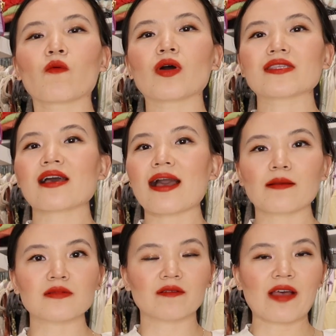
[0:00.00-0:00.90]
what
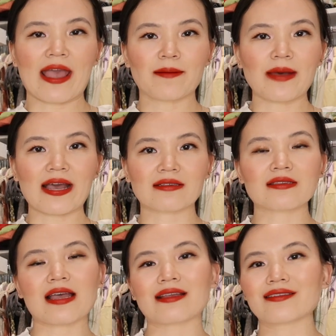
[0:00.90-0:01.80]
types of handbags
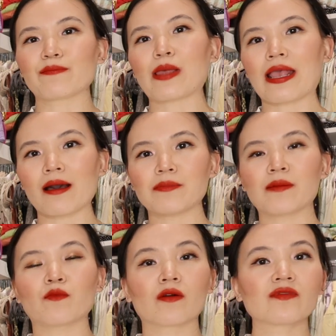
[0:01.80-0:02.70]
tend to be a
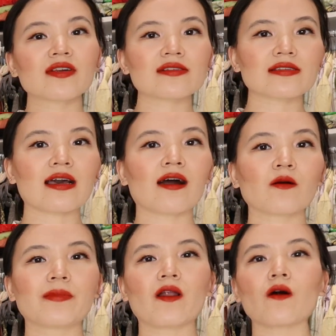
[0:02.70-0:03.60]
bit more
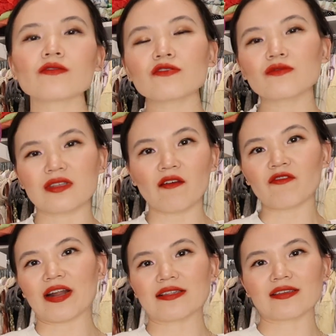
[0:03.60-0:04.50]
versatile but also
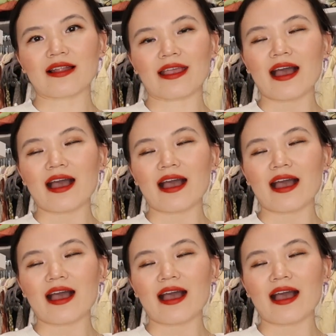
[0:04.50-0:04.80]
different. Like